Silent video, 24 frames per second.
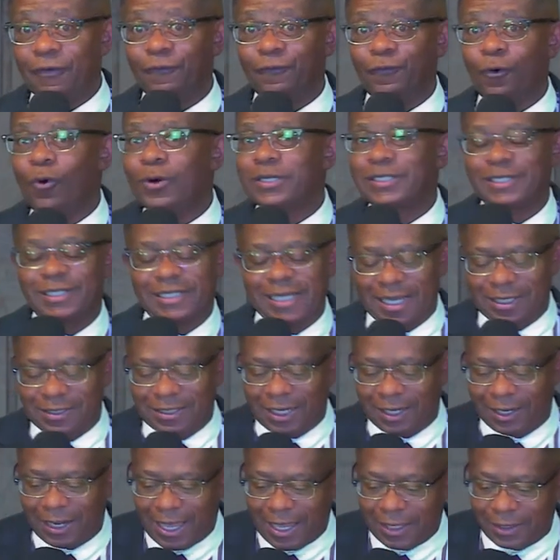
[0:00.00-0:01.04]
4 says
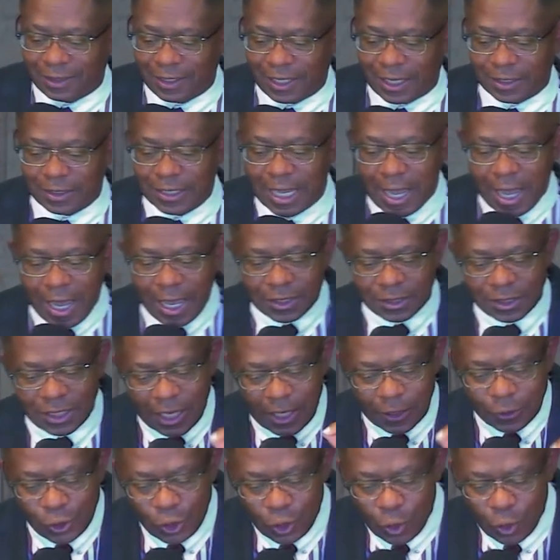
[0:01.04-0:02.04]
it like this It says,